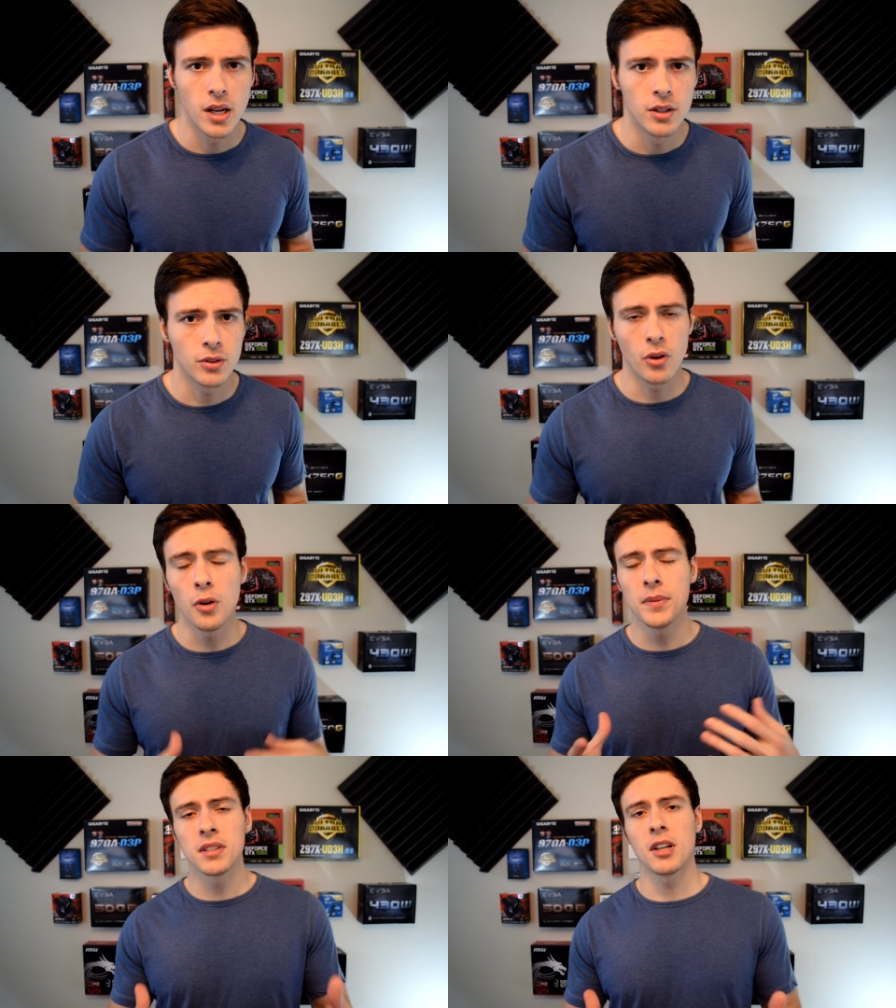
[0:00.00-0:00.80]
So I hope
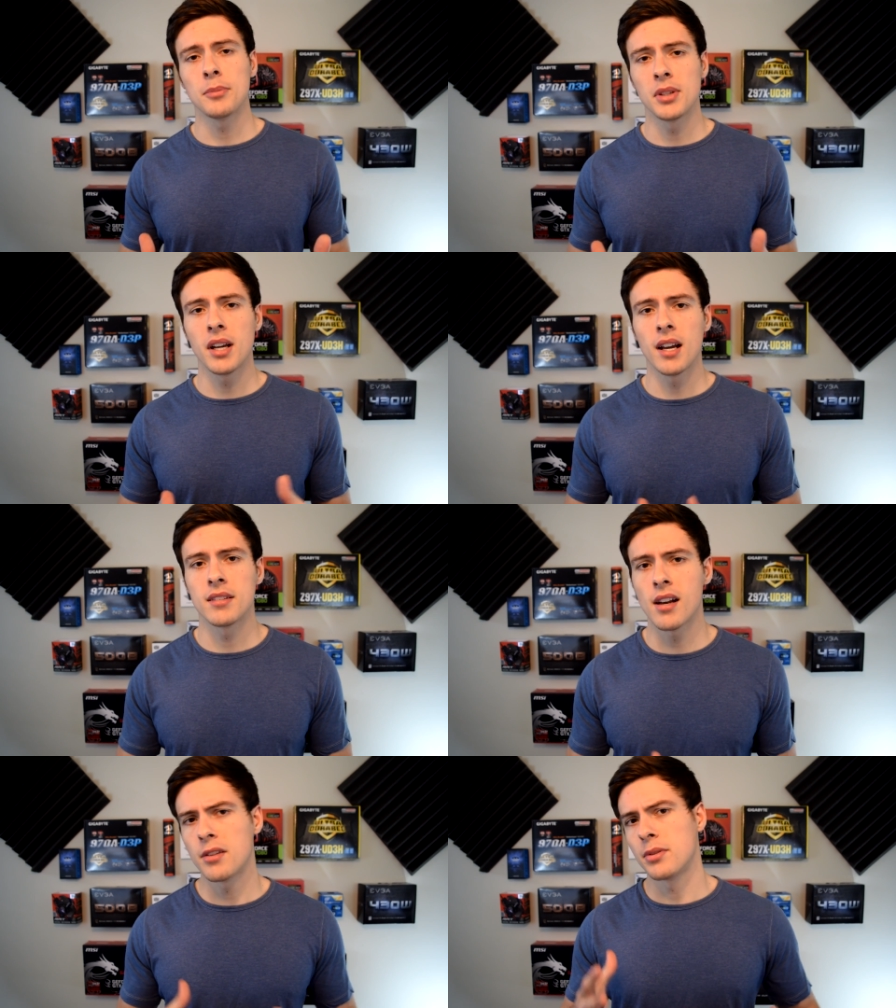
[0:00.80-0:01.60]
this helps you guys
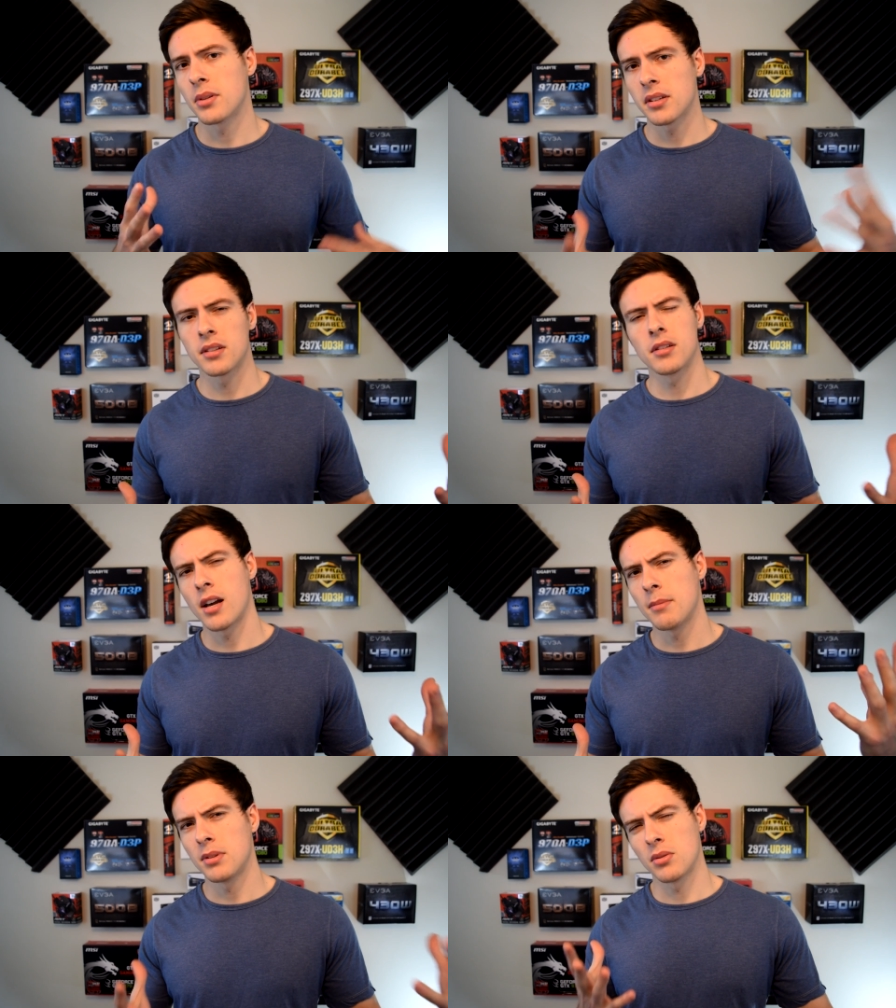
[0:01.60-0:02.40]
out. If you're on the
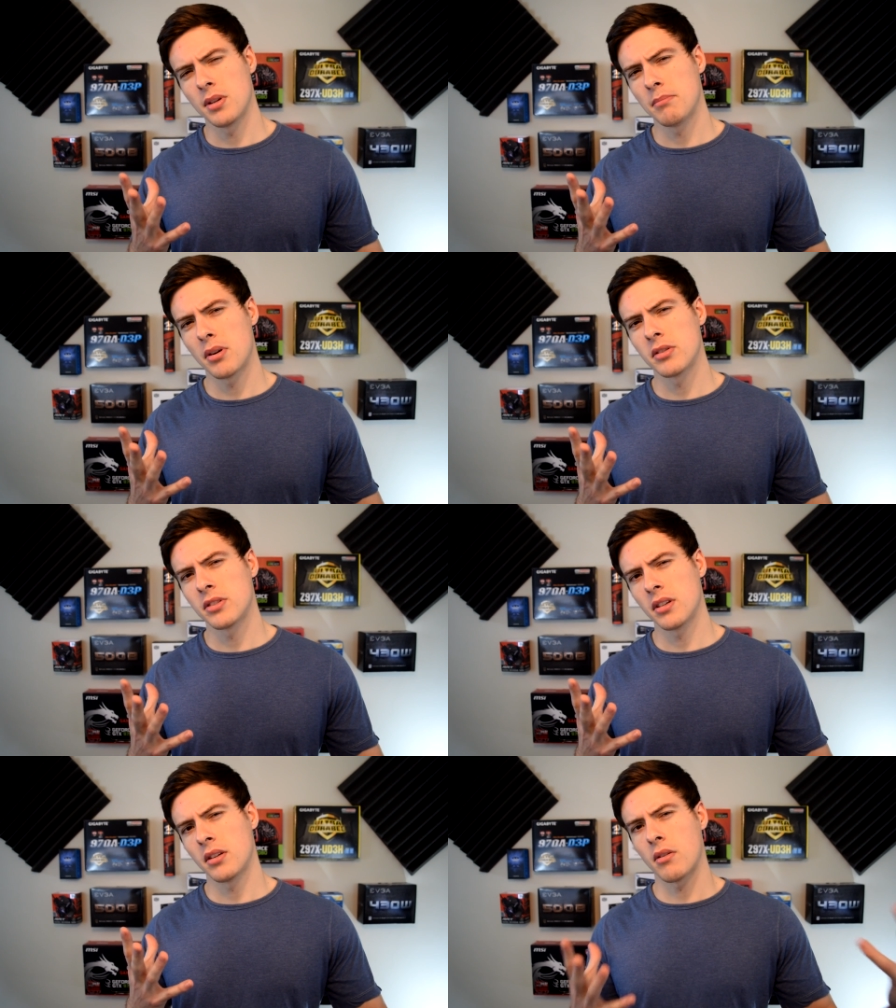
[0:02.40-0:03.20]
line between
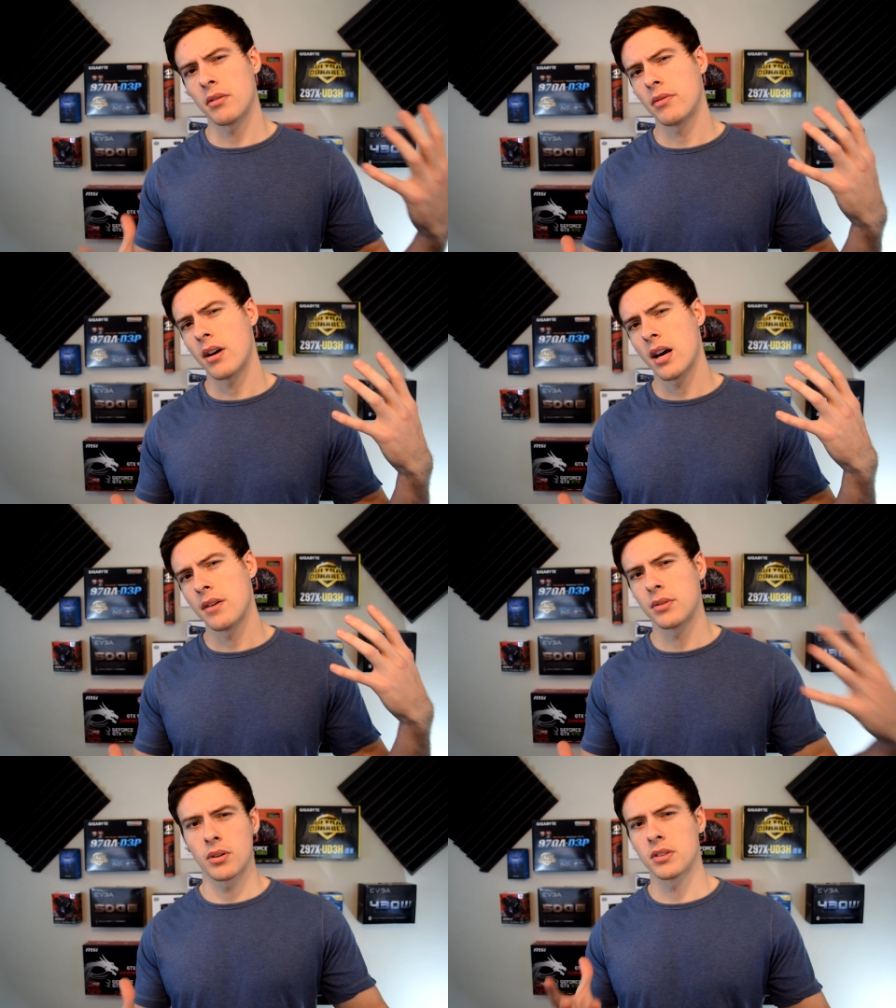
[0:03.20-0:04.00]
purchasing an R5
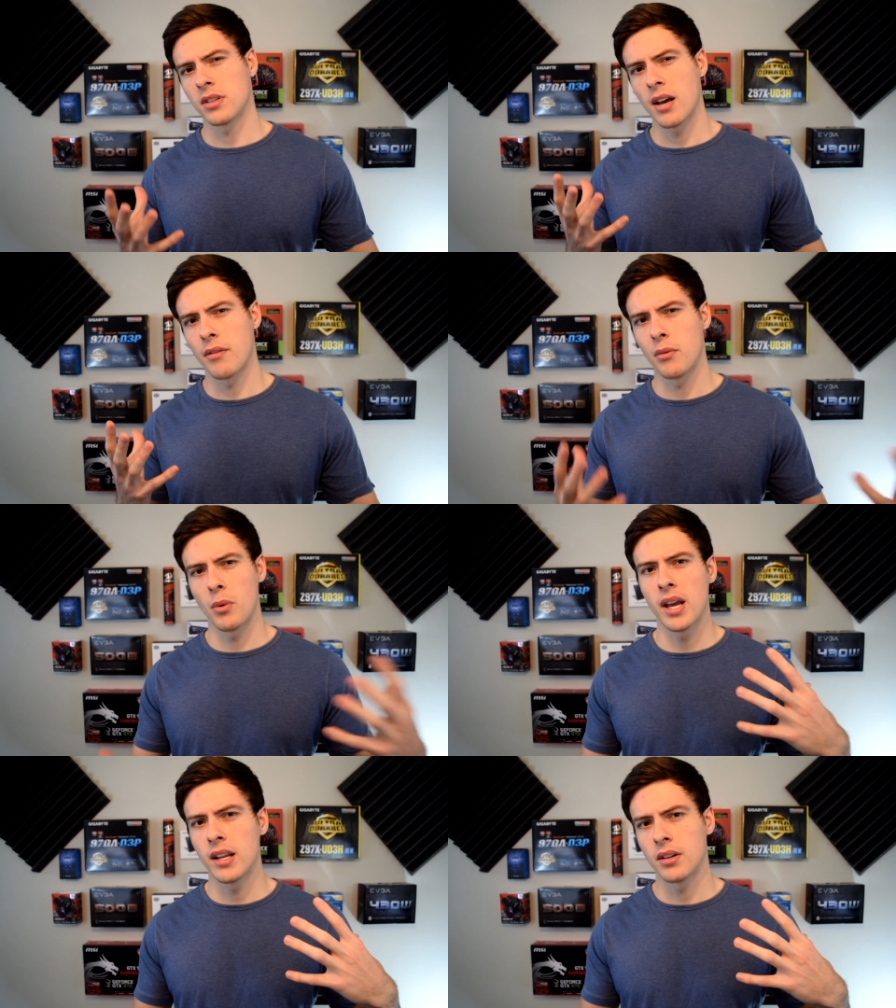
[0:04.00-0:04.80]
and R7,
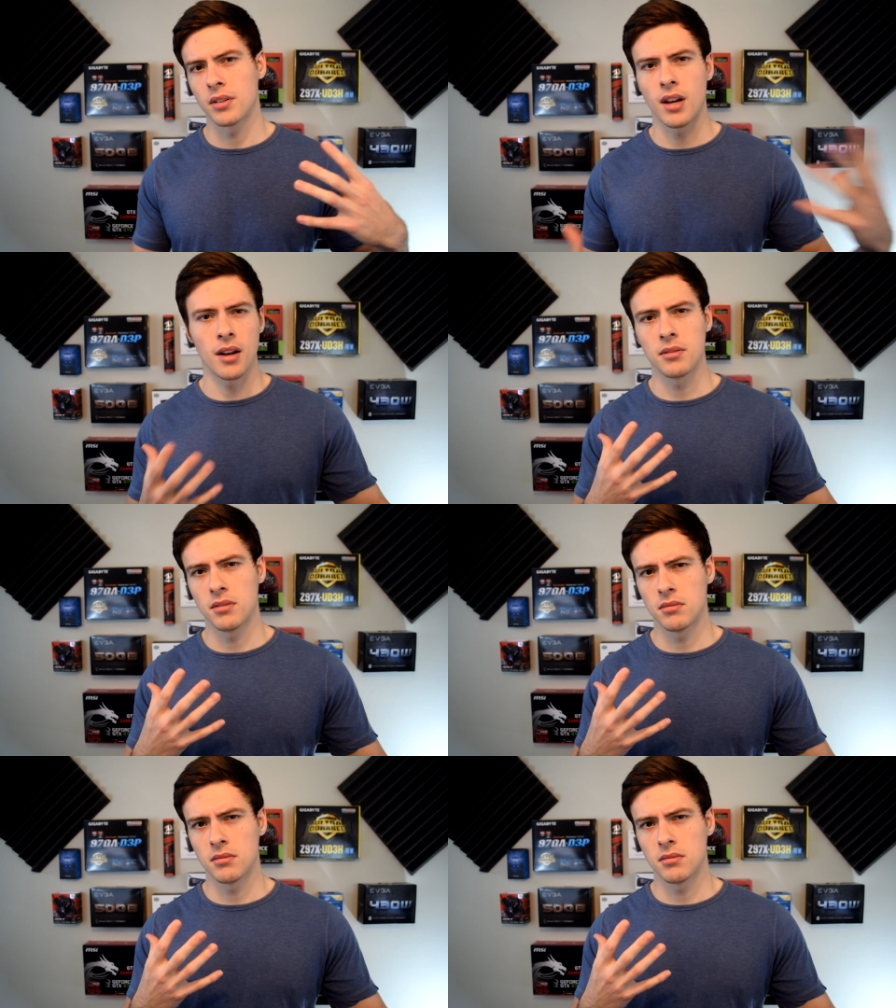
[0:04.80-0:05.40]
waiting or not